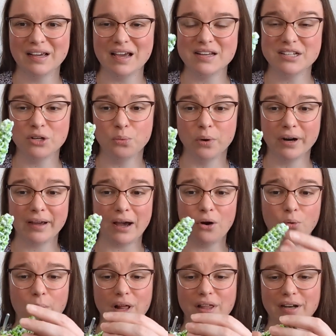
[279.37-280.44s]
It did work
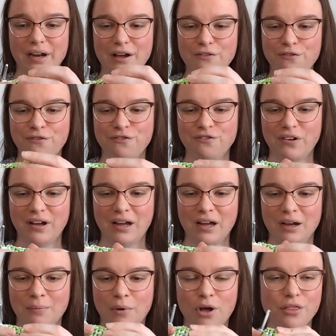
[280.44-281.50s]
out well enough,
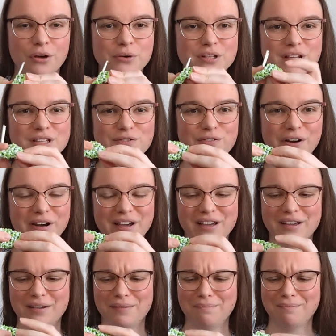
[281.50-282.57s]
although it is
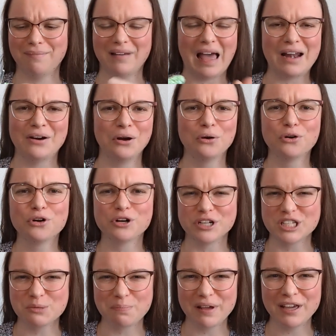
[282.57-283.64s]
very, I don't know,
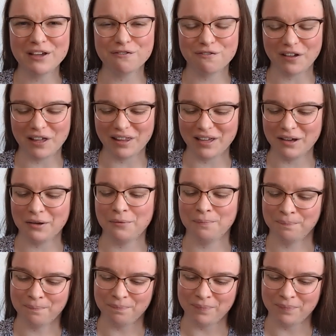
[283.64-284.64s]
crispy feeling.